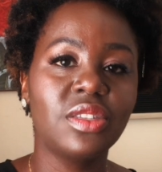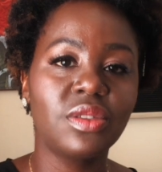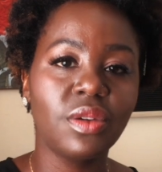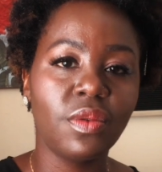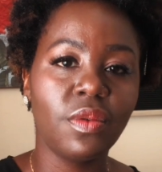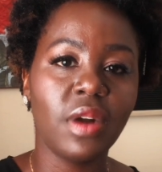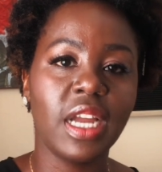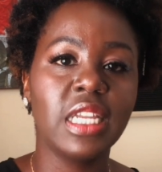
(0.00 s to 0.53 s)
is
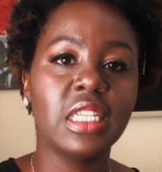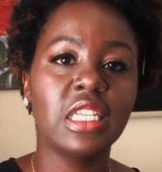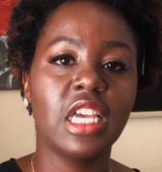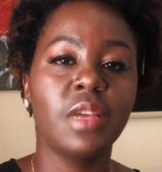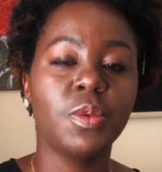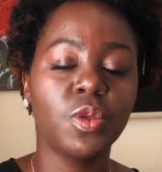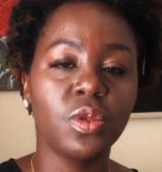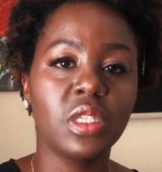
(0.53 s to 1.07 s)
the right
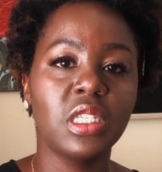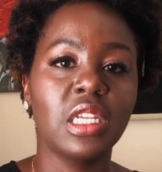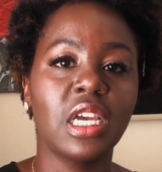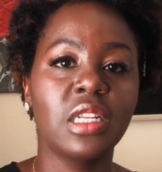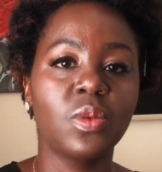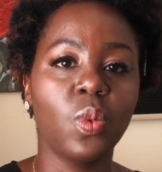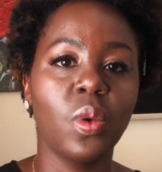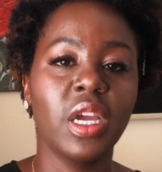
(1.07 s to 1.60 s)
time to
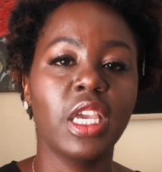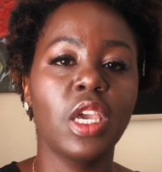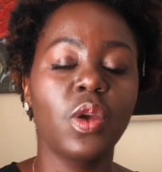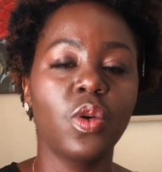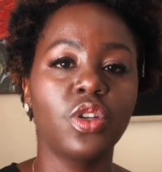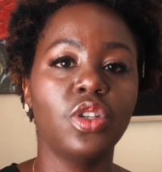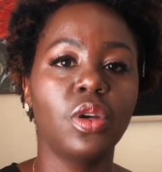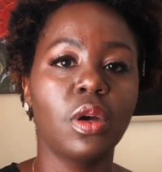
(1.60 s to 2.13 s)
start working
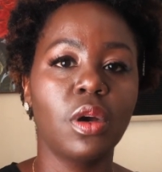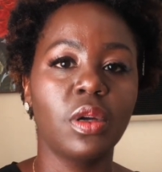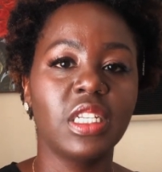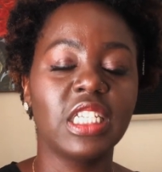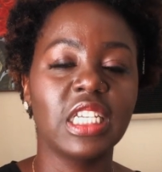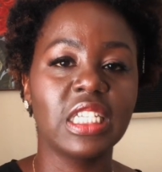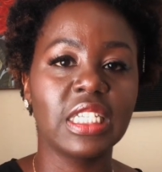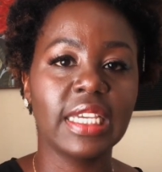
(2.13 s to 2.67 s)
on your
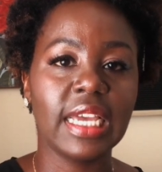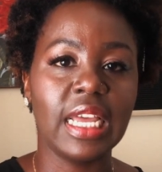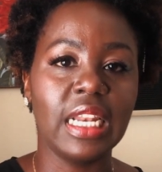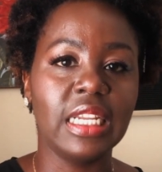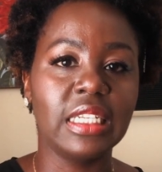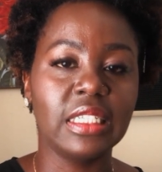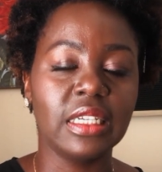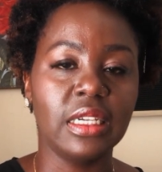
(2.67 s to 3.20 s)
content
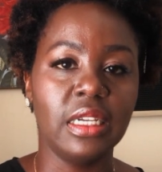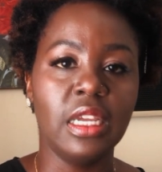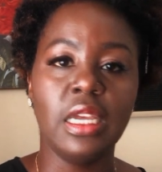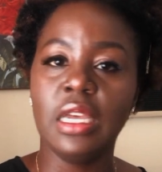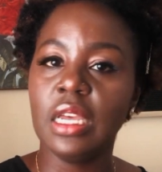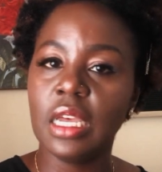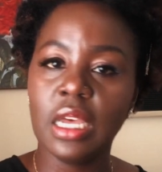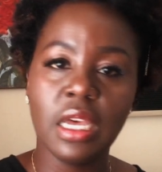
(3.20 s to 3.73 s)
calendar.
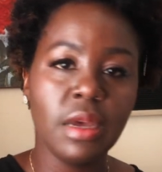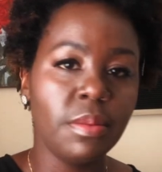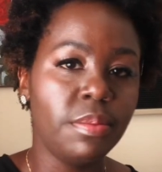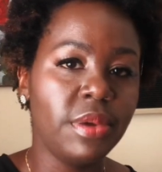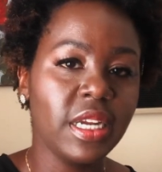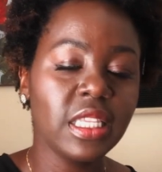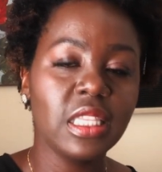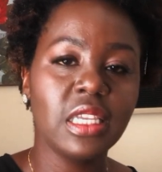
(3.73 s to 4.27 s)

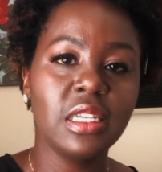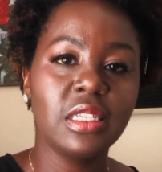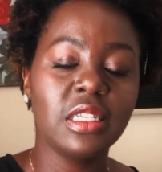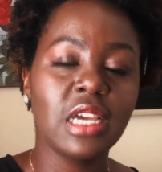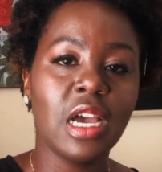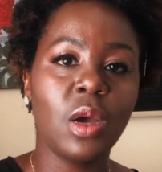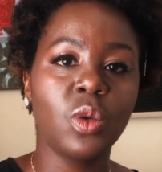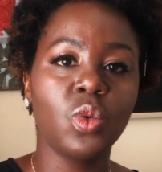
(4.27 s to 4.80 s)
Break them
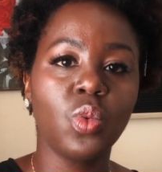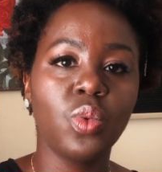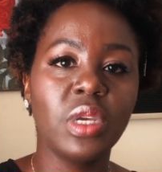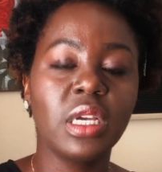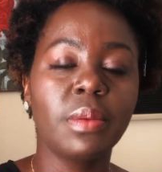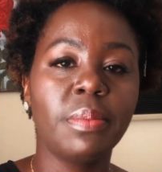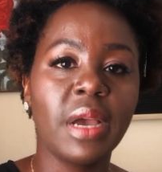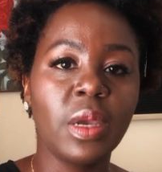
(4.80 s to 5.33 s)
down
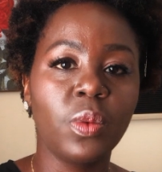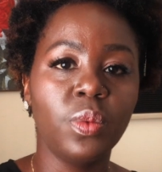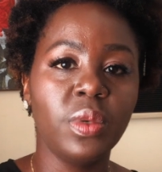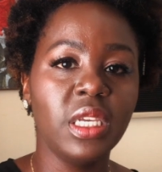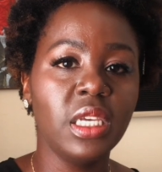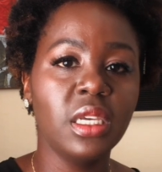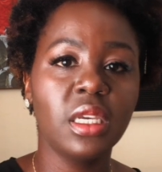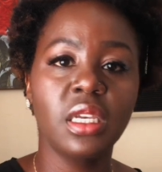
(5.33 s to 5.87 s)
week by
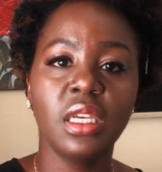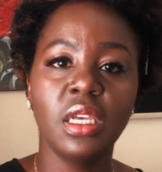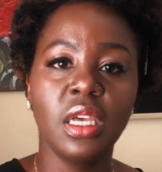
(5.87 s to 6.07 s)
week.